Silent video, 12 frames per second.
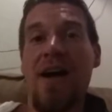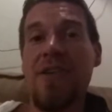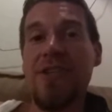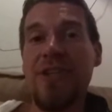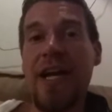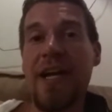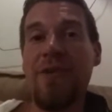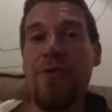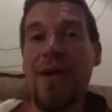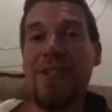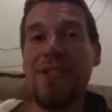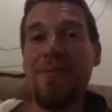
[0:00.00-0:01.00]
Also, you got a
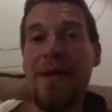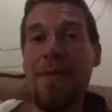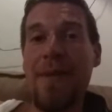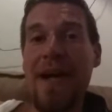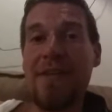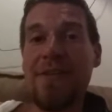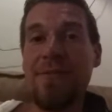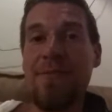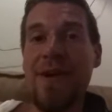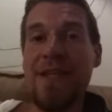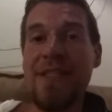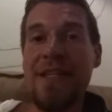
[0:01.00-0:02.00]
question about past or
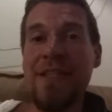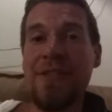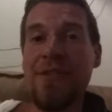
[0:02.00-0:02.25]
present